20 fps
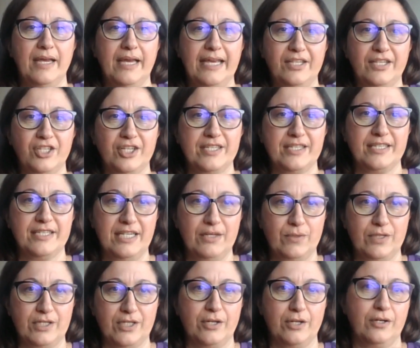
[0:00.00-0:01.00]
HST
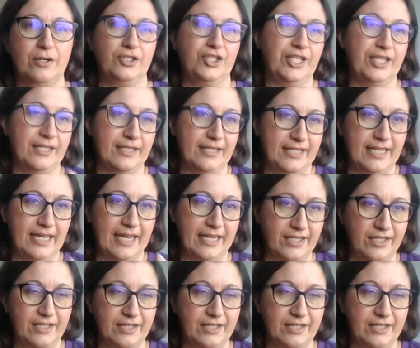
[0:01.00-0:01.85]
return, GST